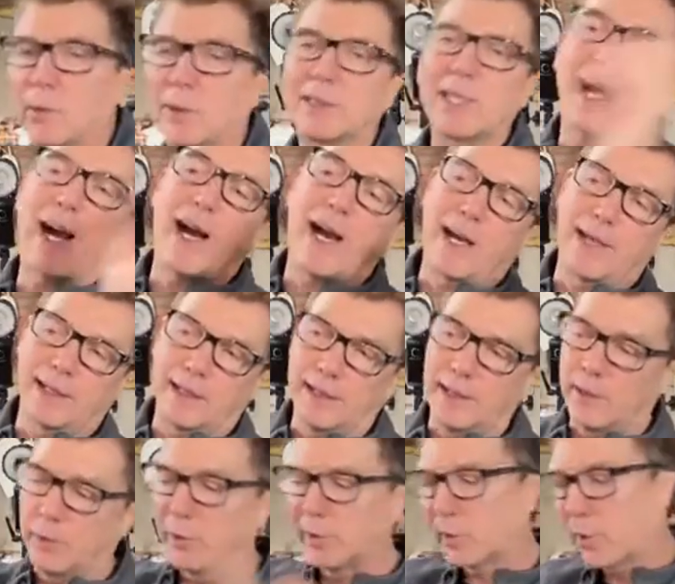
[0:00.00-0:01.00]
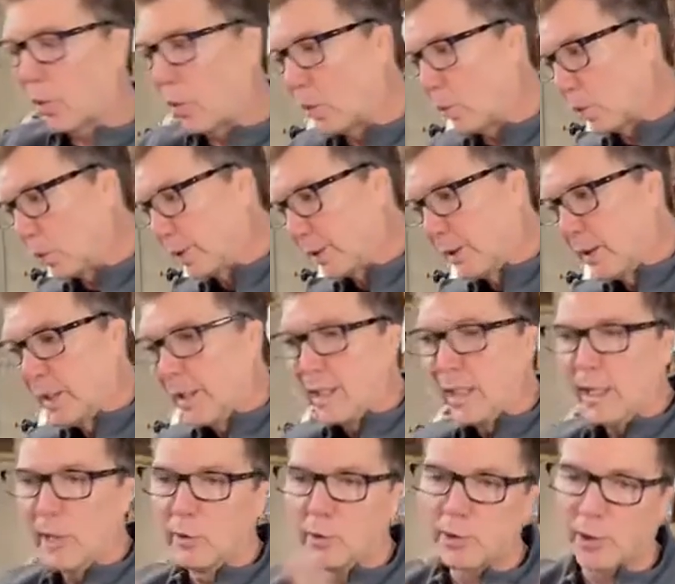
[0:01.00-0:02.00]
It was hot. It was cold.
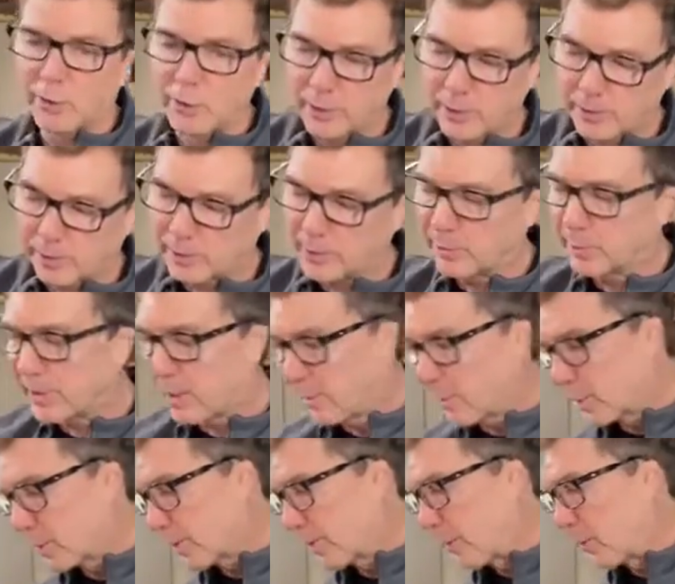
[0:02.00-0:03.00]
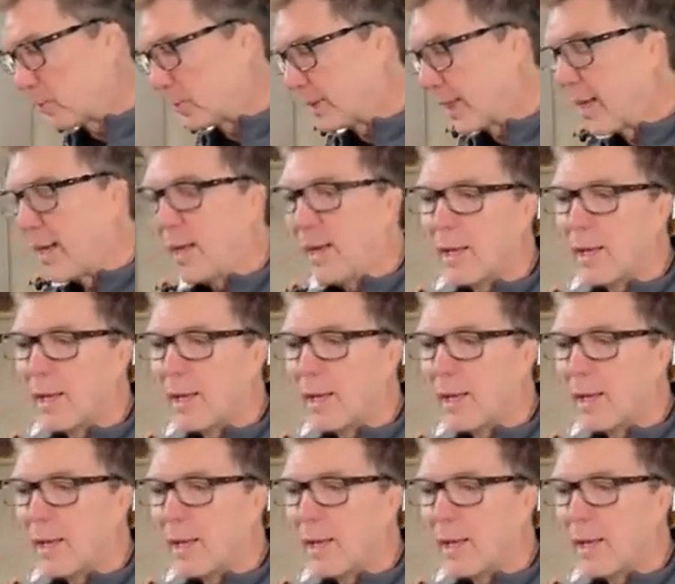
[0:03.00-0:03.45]
It was overexposed. It was underexposed.